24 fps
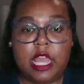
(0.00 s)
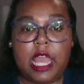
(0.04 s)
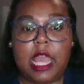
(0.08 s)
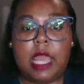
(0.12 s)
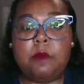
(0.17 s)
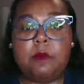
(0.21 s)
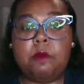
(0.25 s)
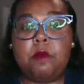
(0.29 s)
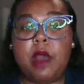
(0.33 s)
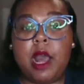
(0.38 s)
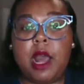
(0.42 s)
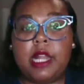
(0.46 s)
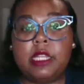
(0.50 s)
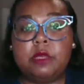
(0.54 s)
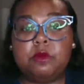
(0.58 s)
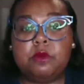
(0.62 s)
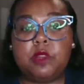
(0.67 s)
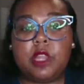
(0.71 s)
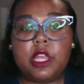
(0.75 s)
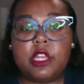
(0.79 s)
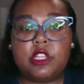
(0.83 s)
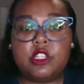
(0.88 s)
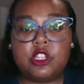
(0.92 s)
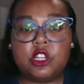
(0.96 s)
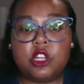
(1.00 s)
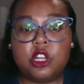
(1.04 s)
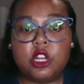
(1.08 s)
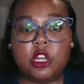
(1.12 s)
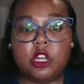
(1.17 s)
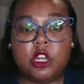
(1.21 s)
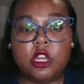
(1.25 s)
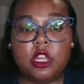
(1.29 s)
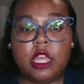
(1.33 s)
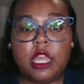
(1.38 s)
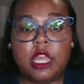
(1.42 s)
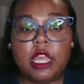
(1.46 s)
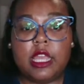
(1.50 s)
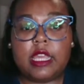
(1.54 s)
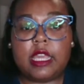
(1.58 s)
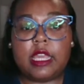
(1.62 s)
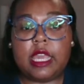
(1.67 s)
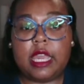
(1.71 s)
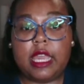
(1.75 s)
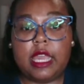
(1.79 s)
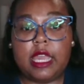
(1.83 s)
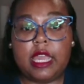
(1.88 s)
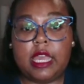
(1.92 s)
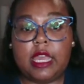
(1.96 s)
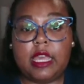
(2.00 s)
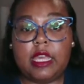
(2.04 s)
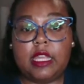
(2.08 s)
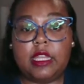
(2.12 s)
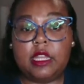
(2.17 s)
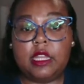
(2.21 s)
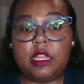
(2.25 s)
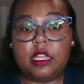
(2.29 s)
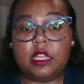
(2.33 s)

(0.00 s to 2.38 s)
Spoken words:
Embodied pleasure can